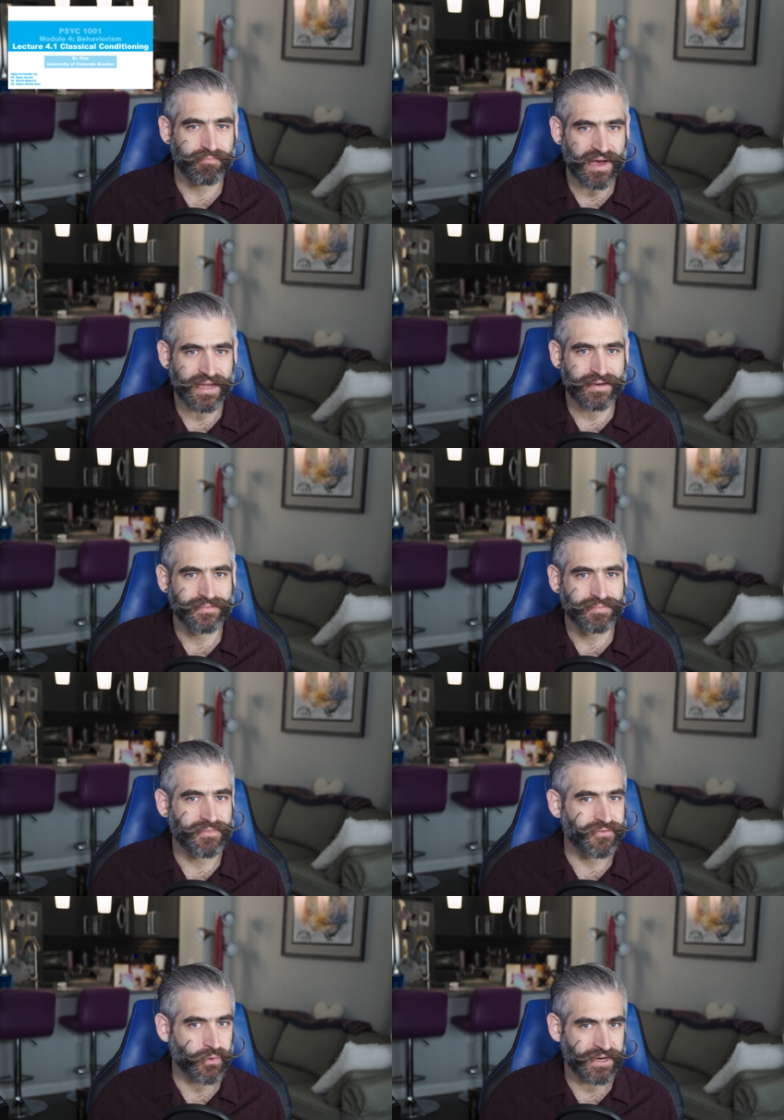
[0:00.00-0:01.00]
But
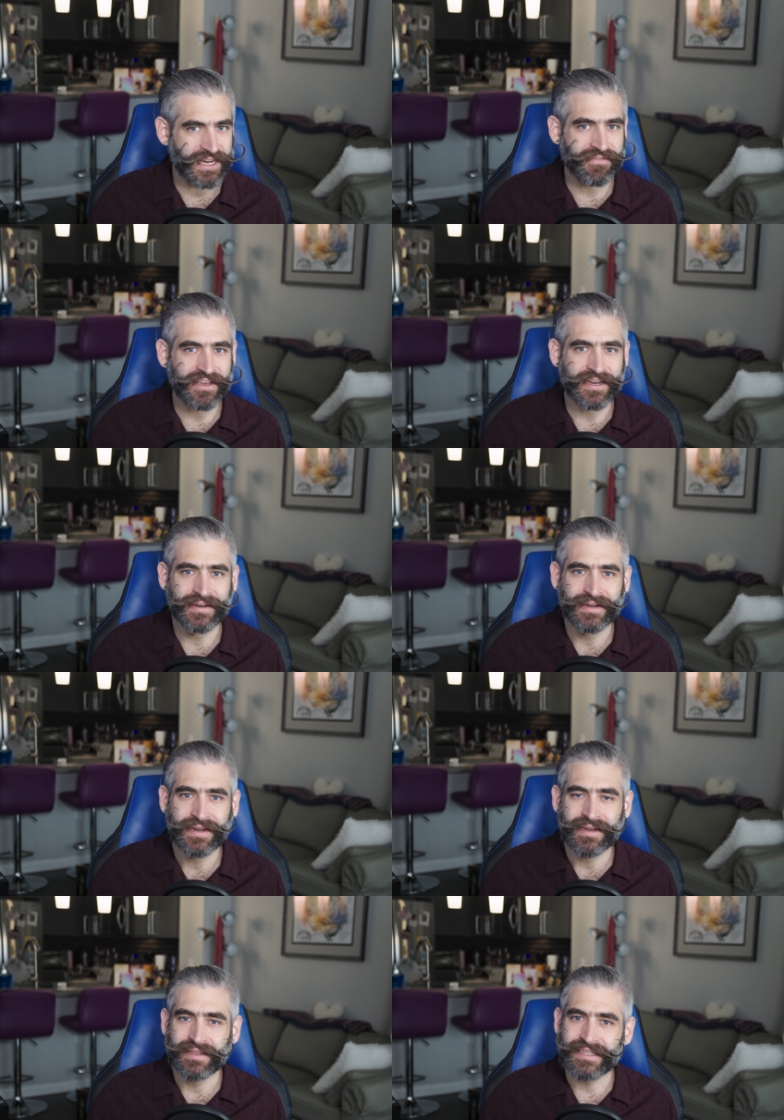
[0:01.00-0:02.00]
before we dive in,
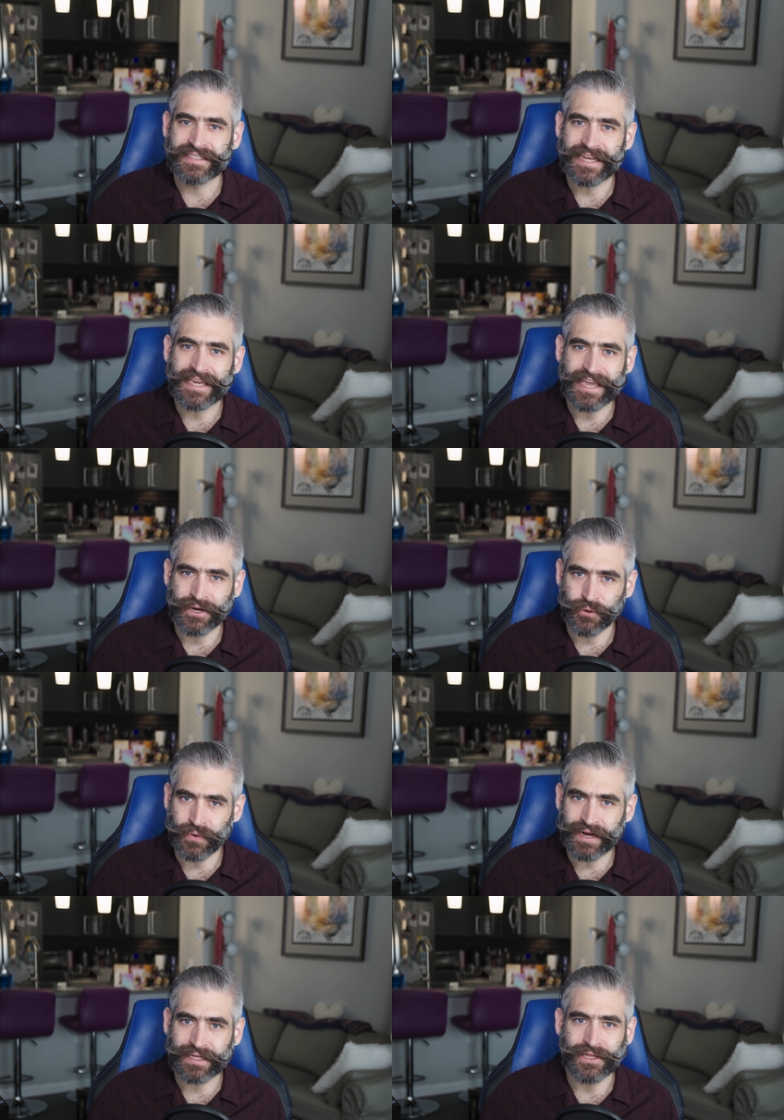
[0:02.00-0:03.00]
let's take a
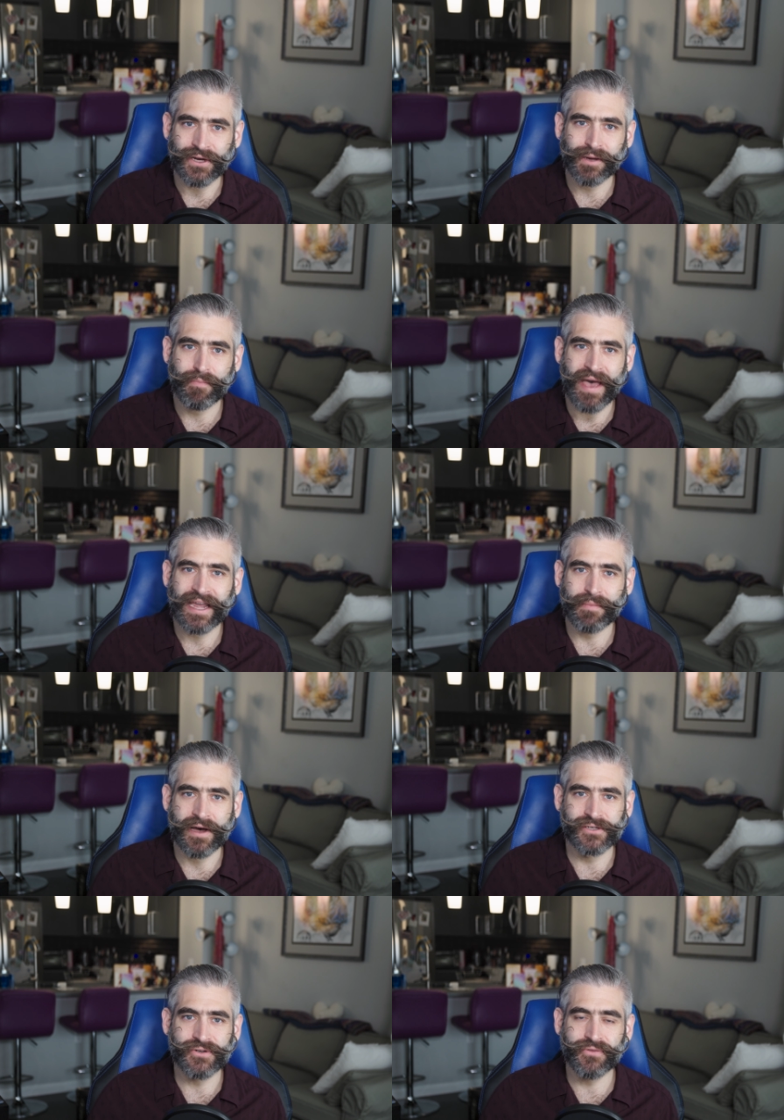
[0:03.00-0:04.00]
quick look back at
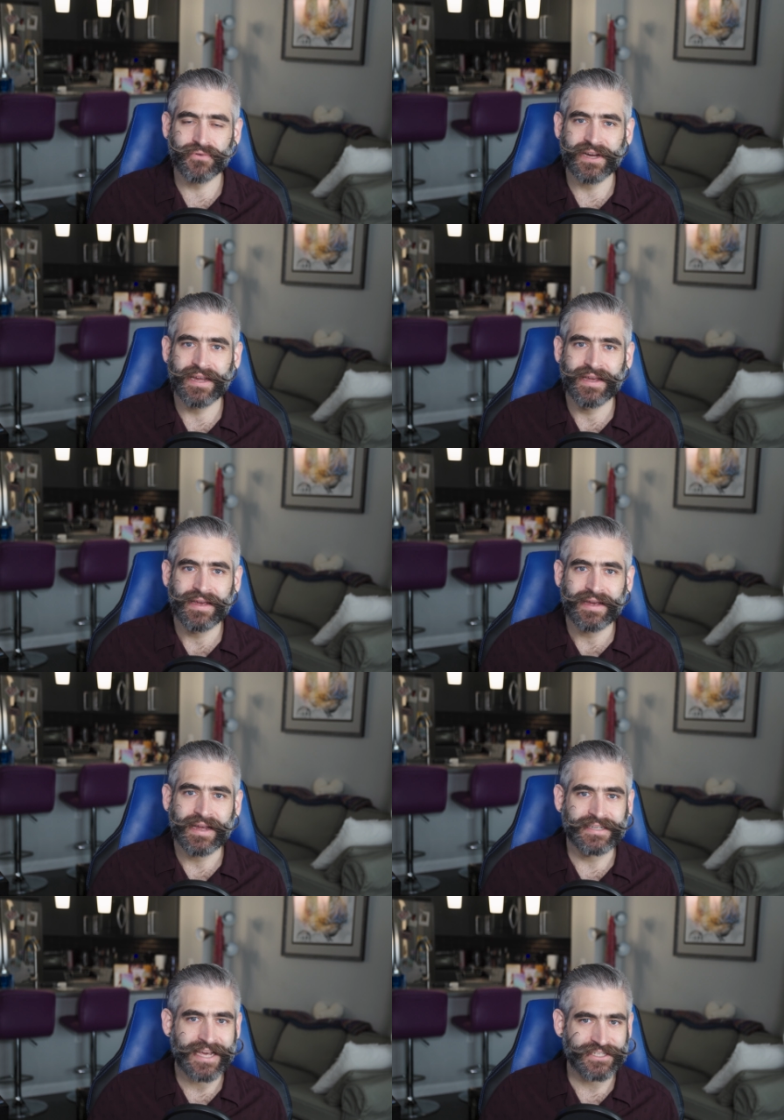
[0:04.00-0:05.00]
Module 3
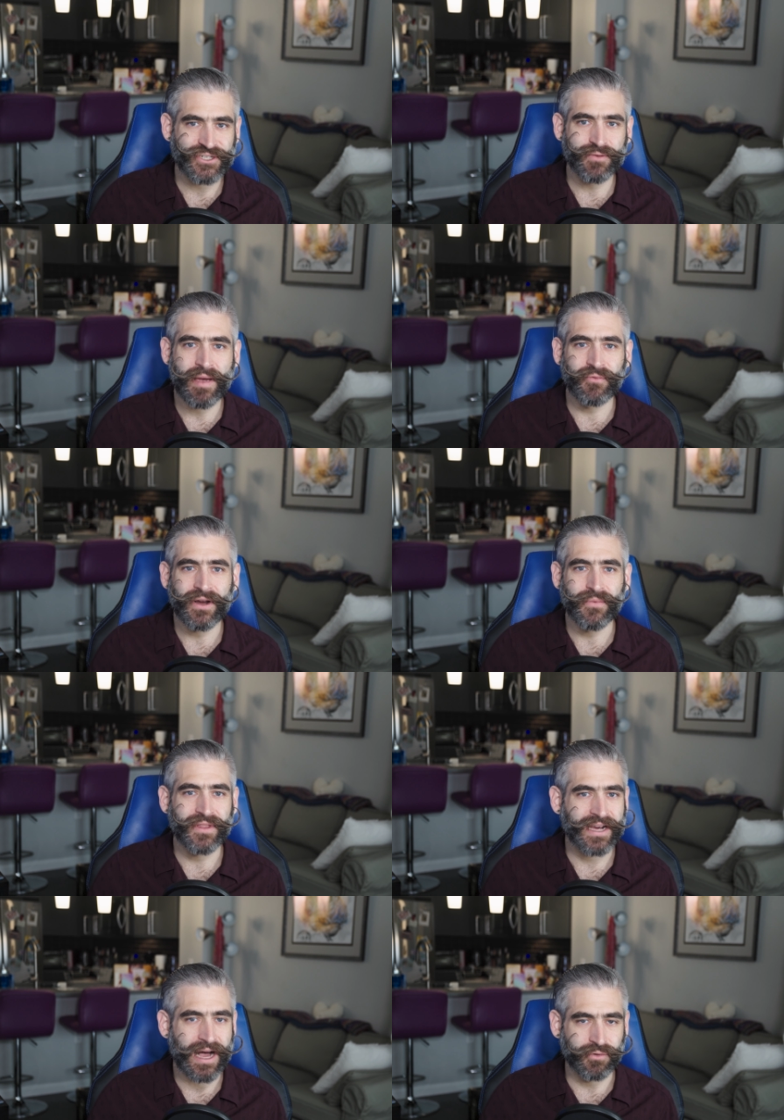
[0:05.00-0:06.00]
and test your memory
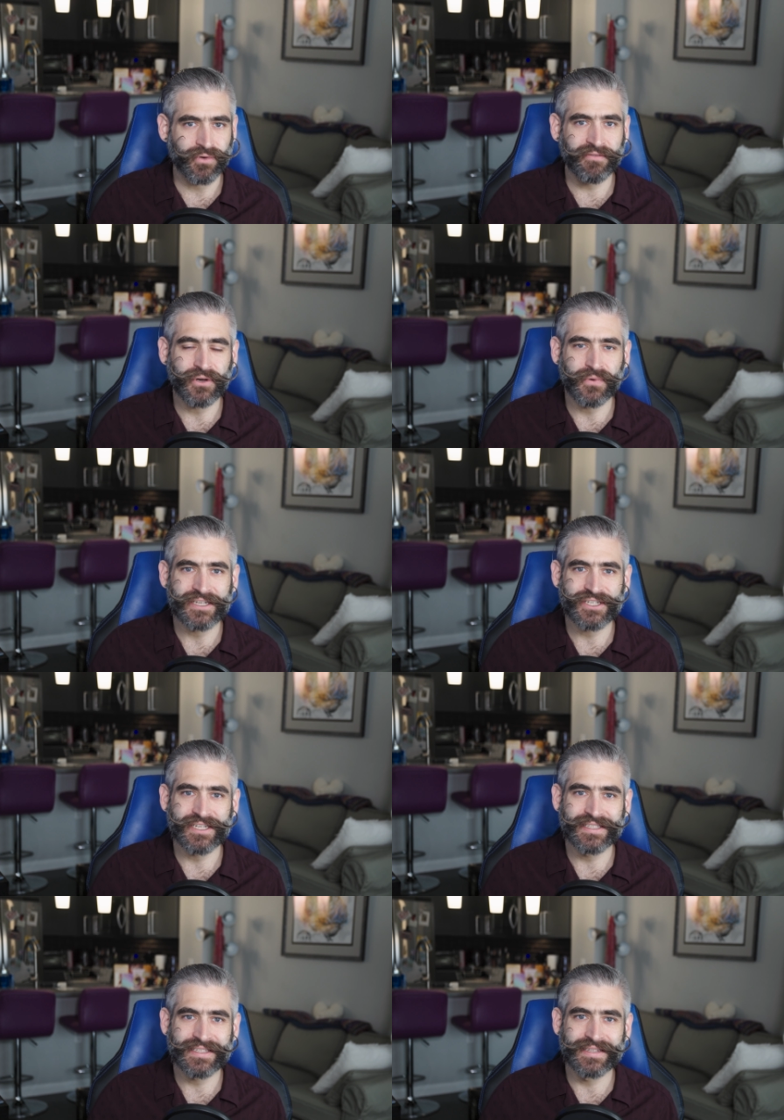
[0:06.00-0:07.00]
with a couple review
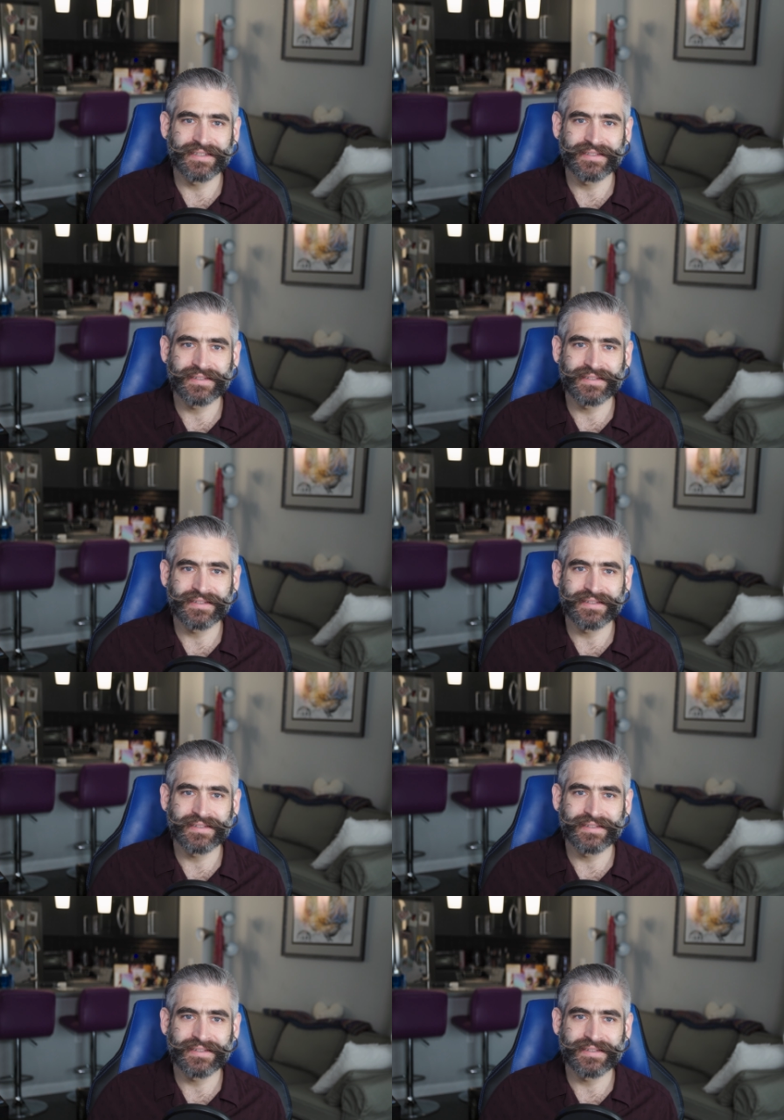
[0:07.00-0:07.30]
questions.